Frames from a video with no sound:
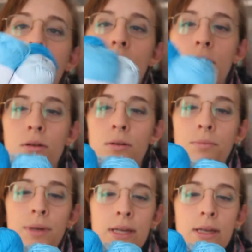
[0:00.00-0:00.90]
gonna
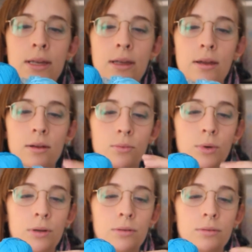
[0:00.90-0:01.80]
be,
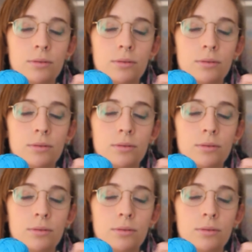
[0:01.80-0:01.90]
well,